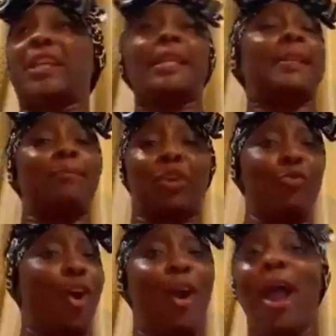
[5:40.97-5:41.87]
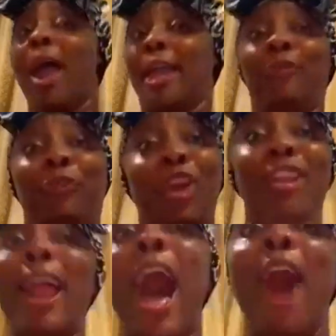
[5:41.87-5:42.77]
did something wrong. If
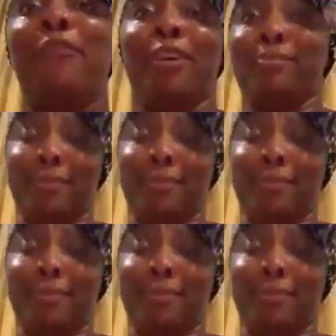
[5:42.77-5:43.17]
you love,